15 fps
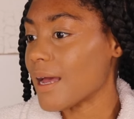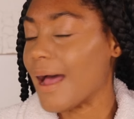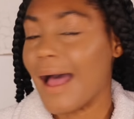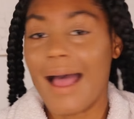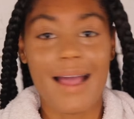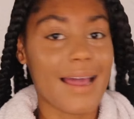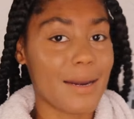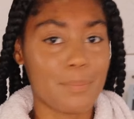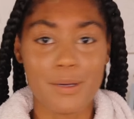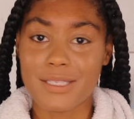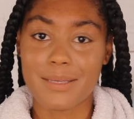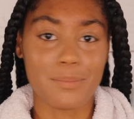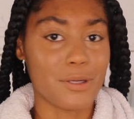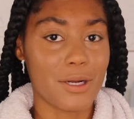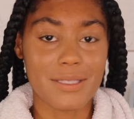I gotta put
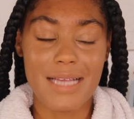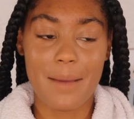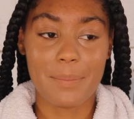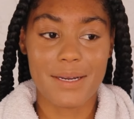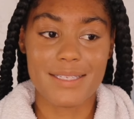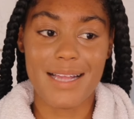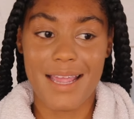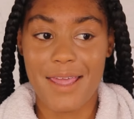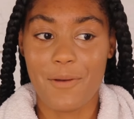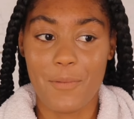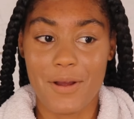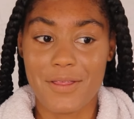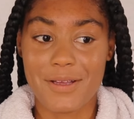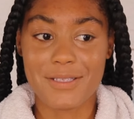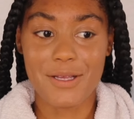something on top of this. I can't
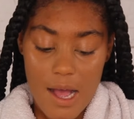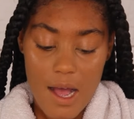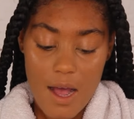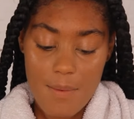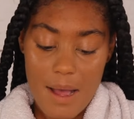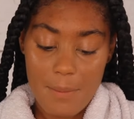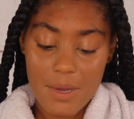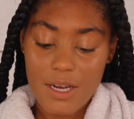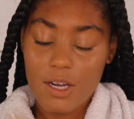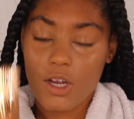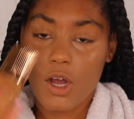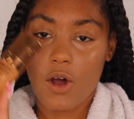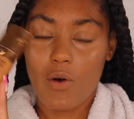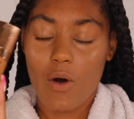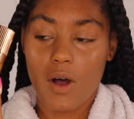wear this. I'm gonna
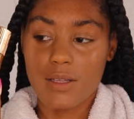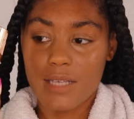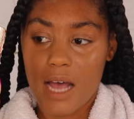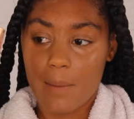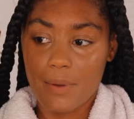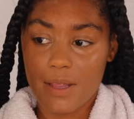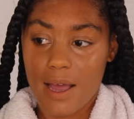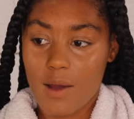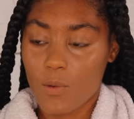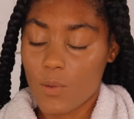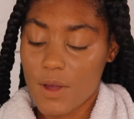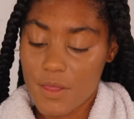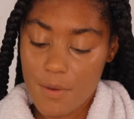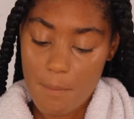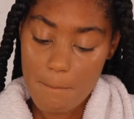go on top of that
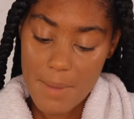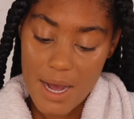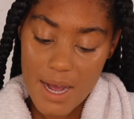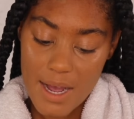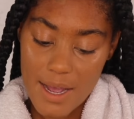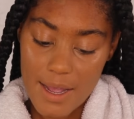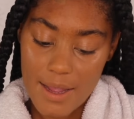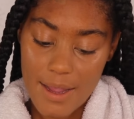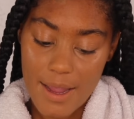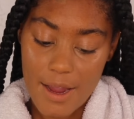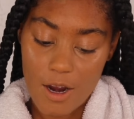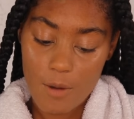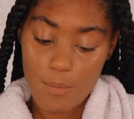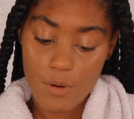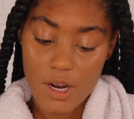with my
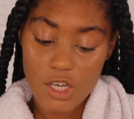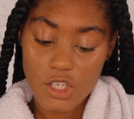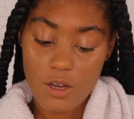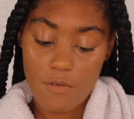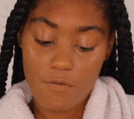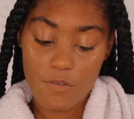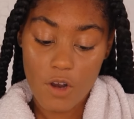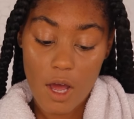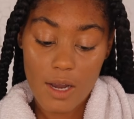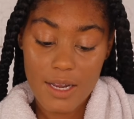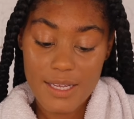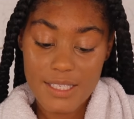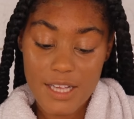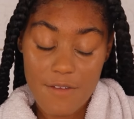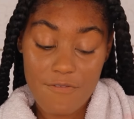Airbrush
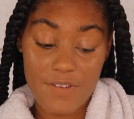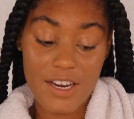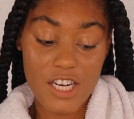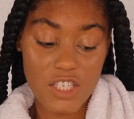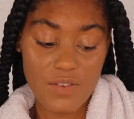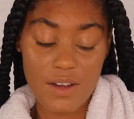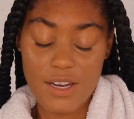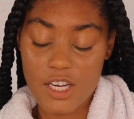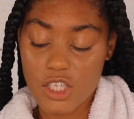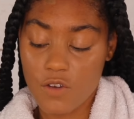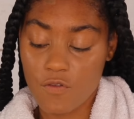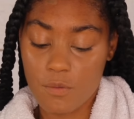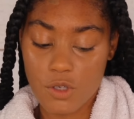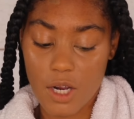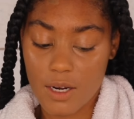Flawless Finish Foundation
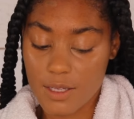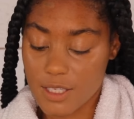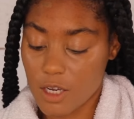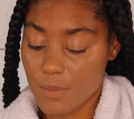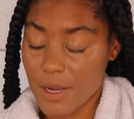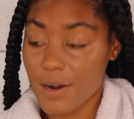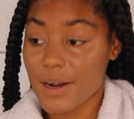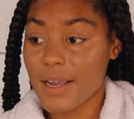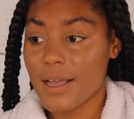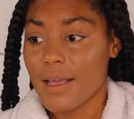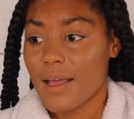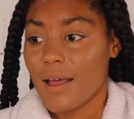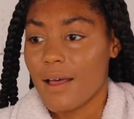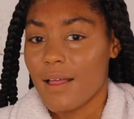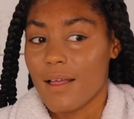from Charlotte Tilbury,
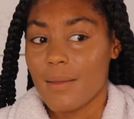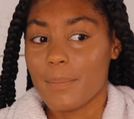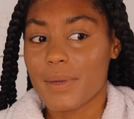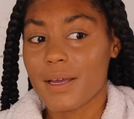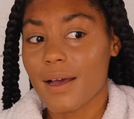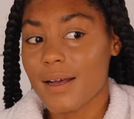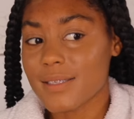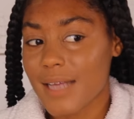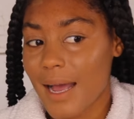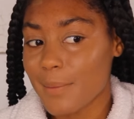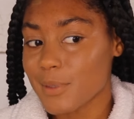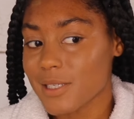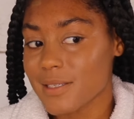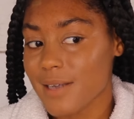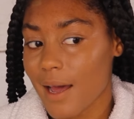because I'm
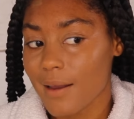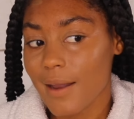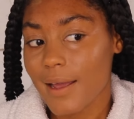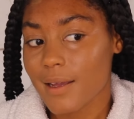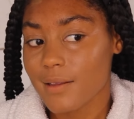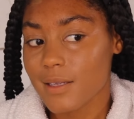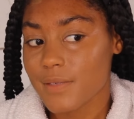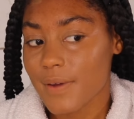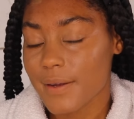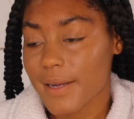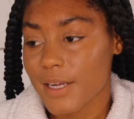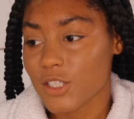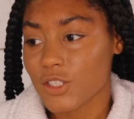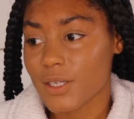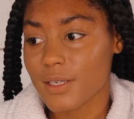just not liking this
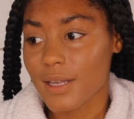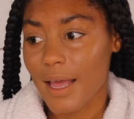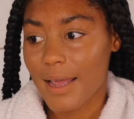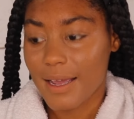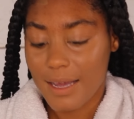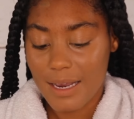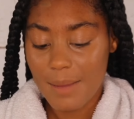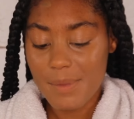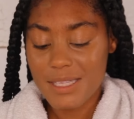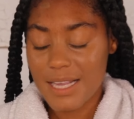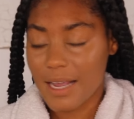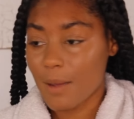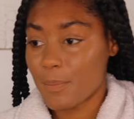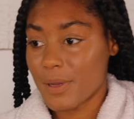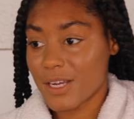foundation. Like, let me
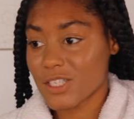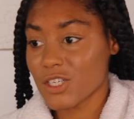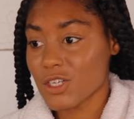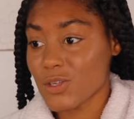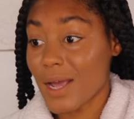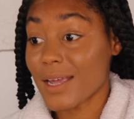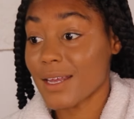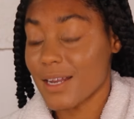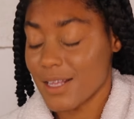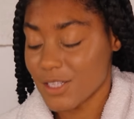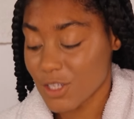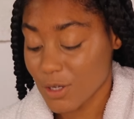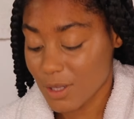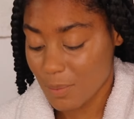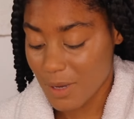take a picture so I can
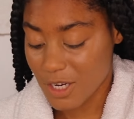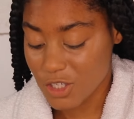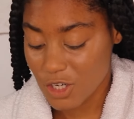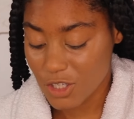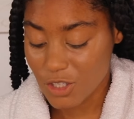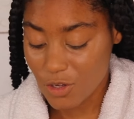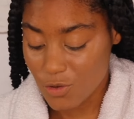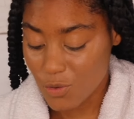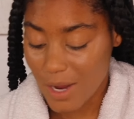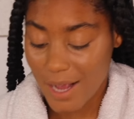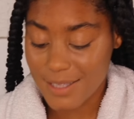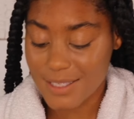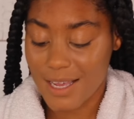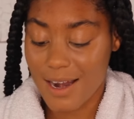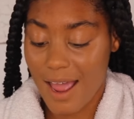insert the picture so you
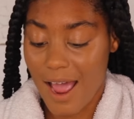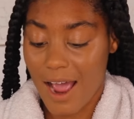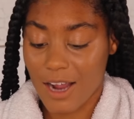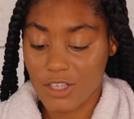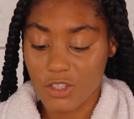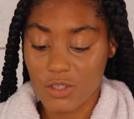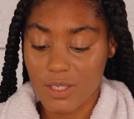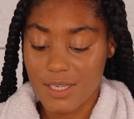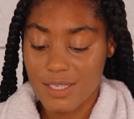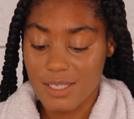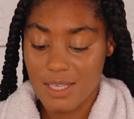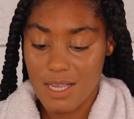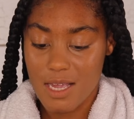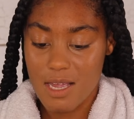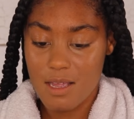guys can actually
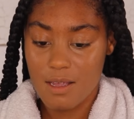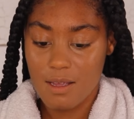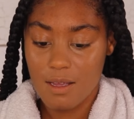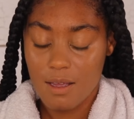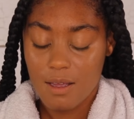see,